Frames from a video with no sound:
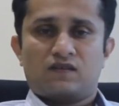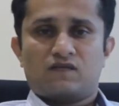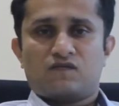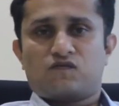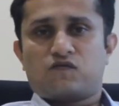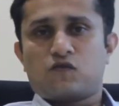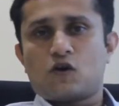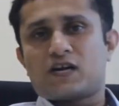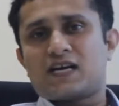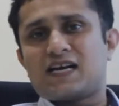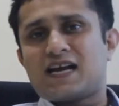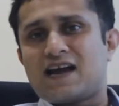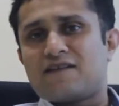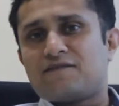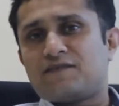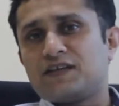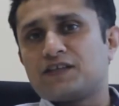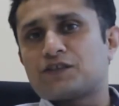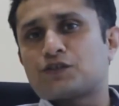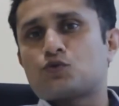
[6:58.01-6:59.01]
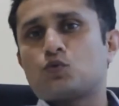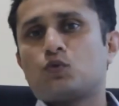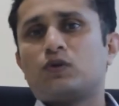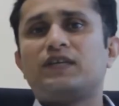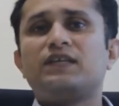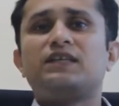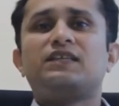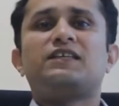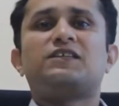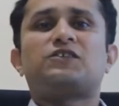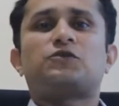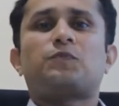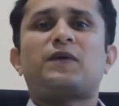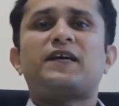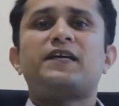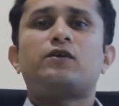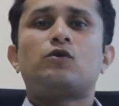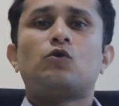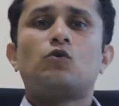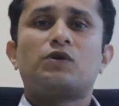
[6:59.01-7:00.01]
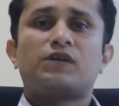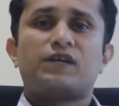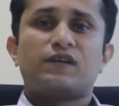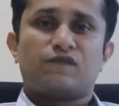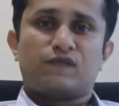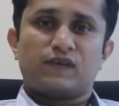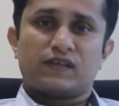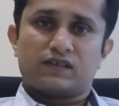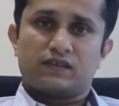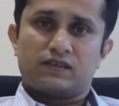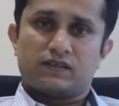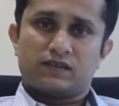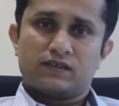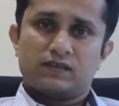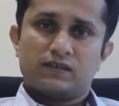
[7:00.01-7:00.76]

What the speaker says: For an average student, this might look difficult.